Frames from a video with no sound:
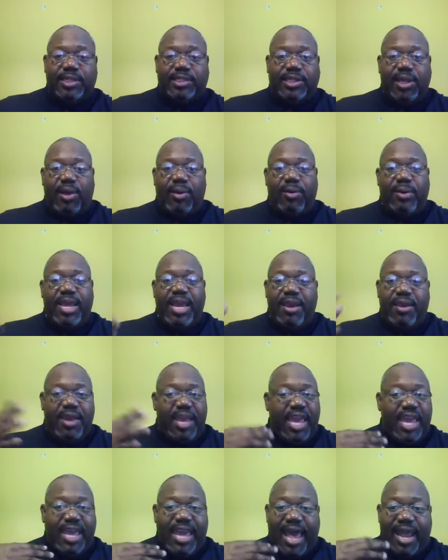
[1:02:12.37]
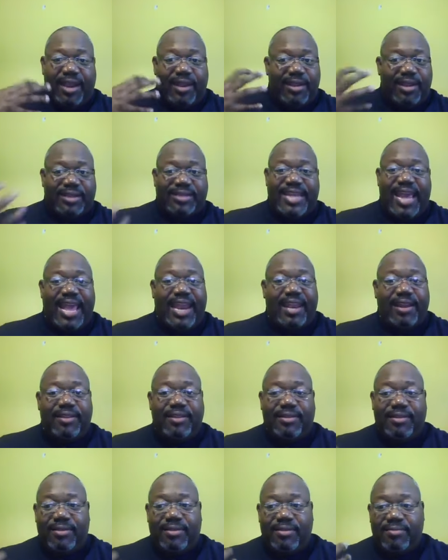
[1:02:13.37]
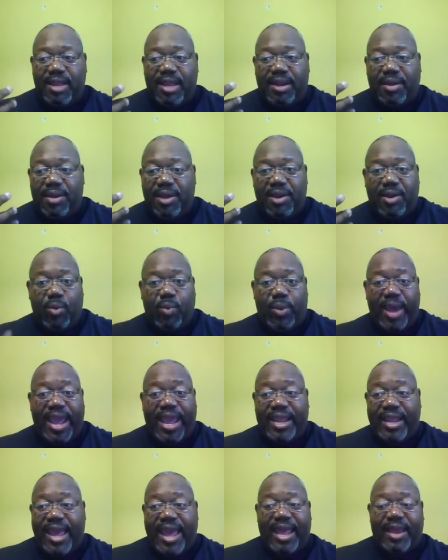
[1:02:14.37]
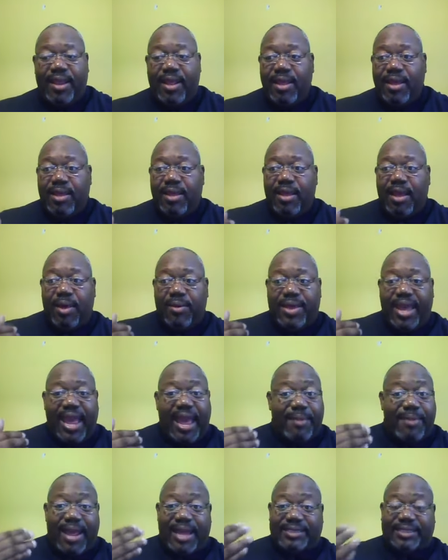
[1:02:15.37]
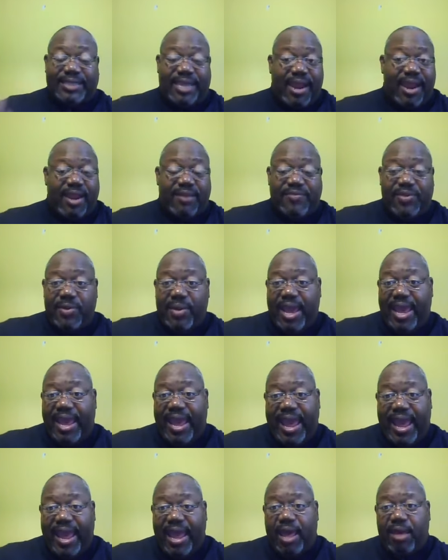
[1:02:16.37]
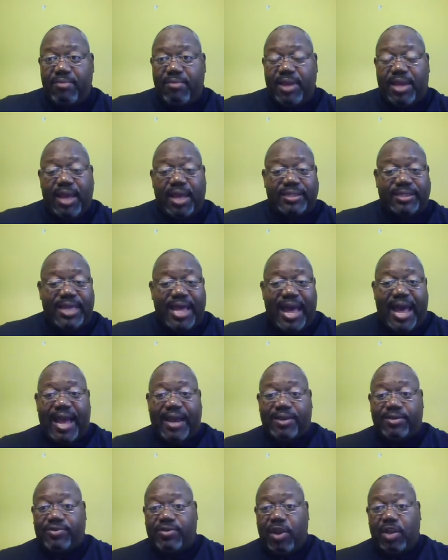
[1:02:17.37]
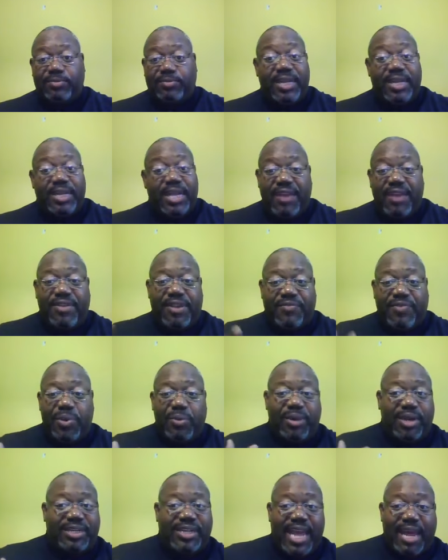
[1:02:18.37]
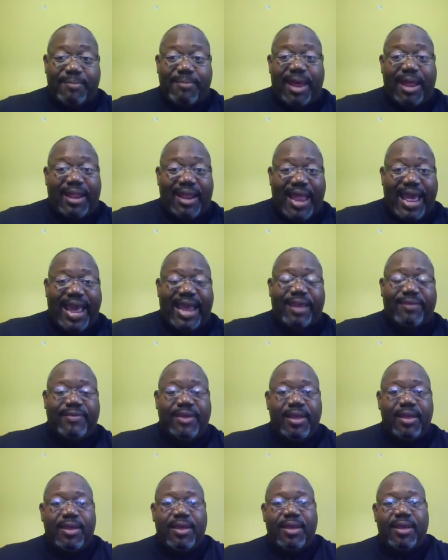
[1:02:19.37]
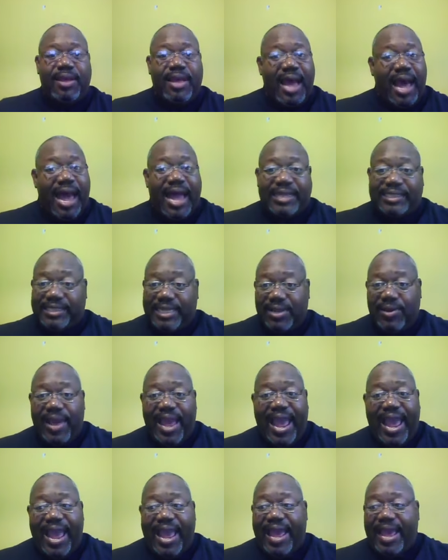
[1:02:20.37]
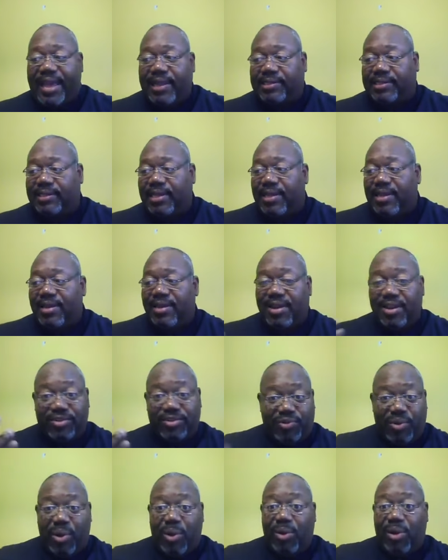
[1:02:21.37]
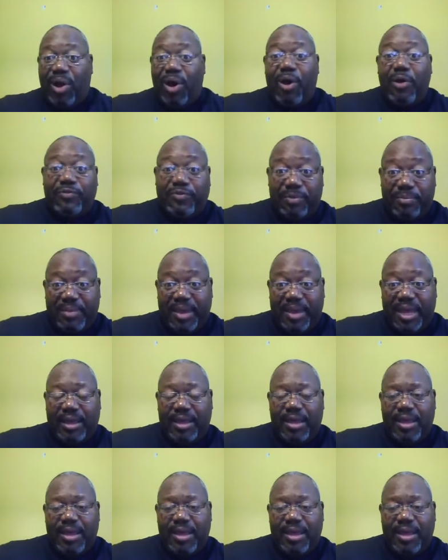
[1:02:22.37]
So he he kind of looked at it in a, in a way that Okay, I'm not scared of you, Ahab, because God controls me. Even if you were to take my life, God still has control over me.